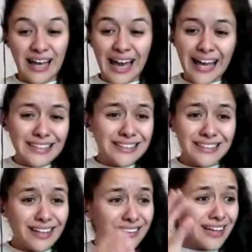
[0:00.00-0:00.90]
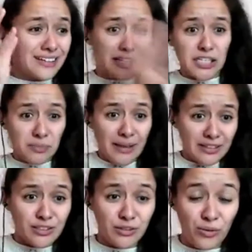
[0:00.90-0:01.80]
And it's not that these
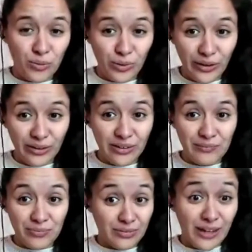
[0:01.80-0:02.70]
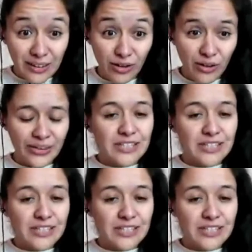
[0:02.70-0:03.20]
methods don't work, not at all.